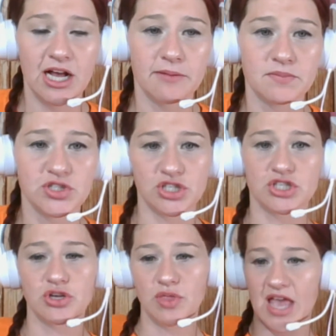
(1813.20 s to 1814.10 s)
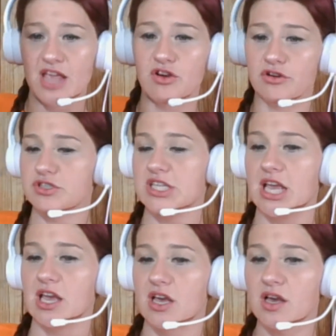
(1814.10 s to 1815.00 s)
just so that you're
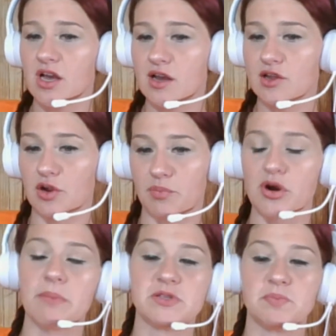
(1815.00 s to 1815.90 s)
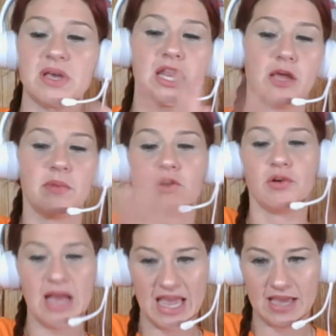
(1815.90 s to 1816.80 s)
using your props beginning, middle,
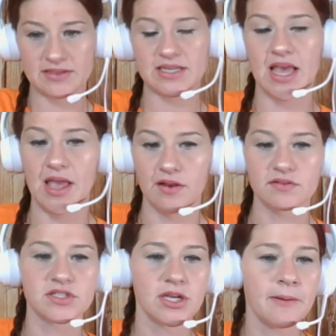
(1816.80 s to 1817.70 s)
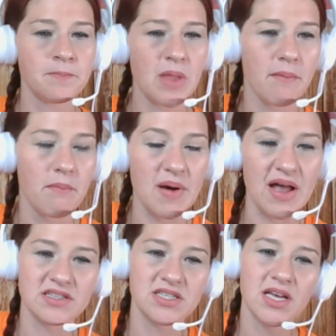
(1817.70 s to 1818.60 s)
and end.
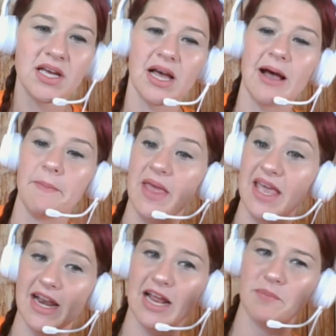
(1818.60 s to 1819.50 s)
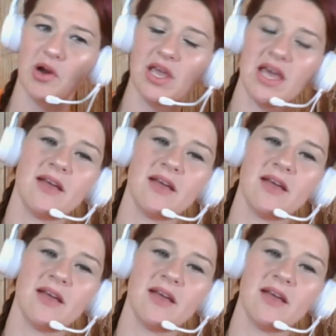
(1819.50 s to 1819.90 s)
But again, I'd mark it.